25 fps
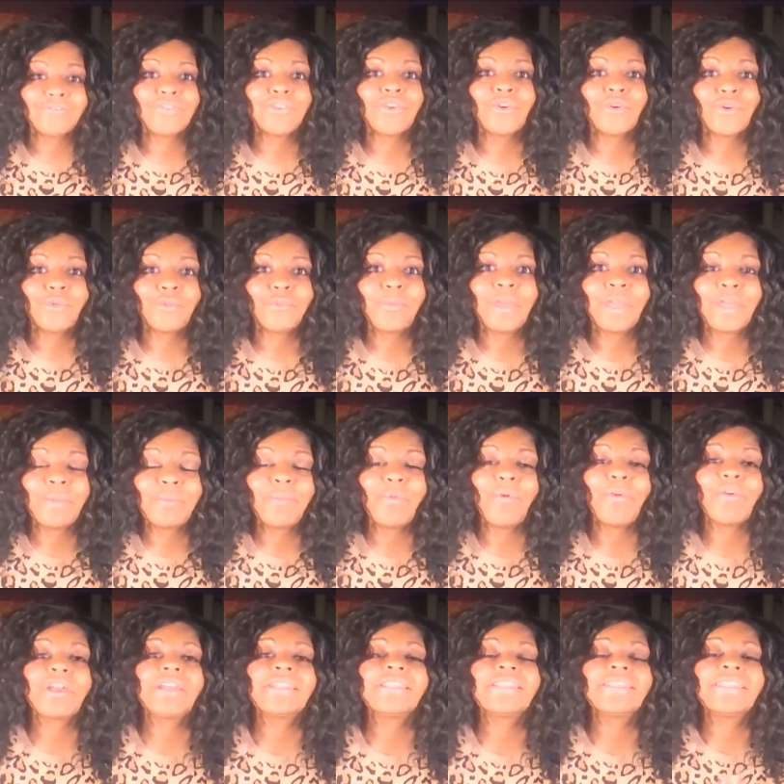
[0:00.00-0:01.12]
two people
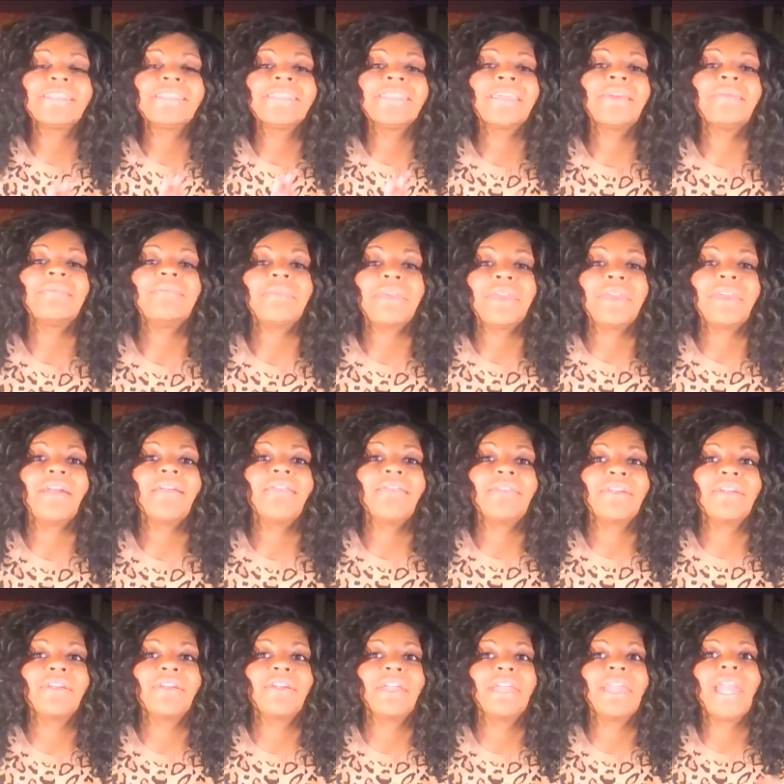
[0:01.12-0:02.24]
because this can be a
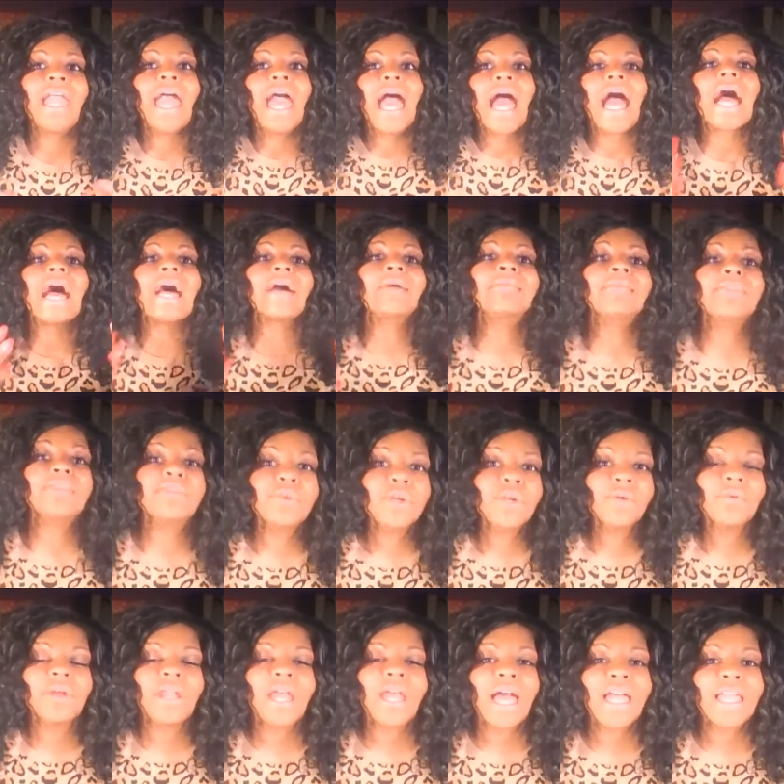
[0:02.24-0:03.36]
very I'm doing
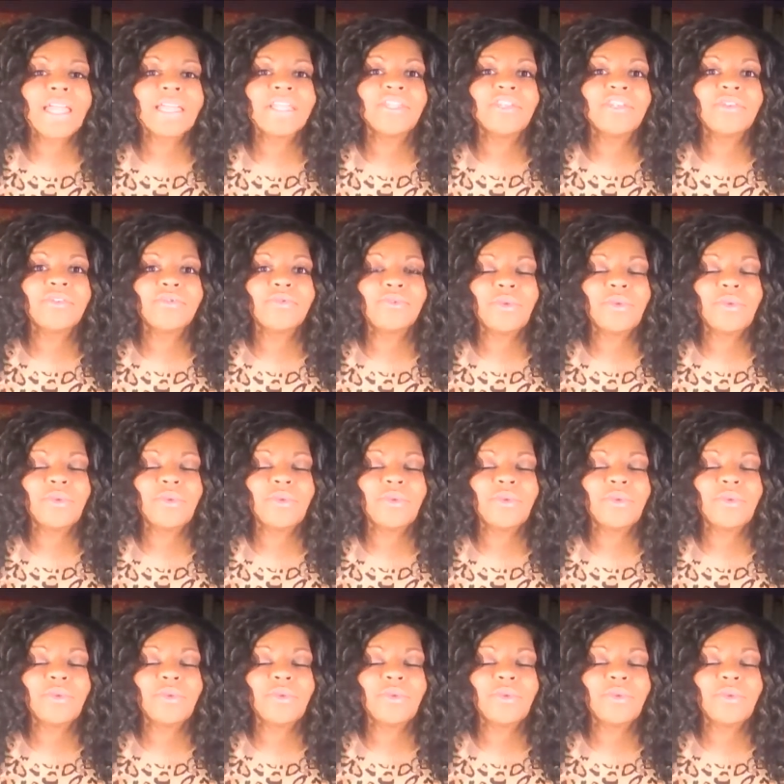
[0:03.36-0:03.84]
what I do,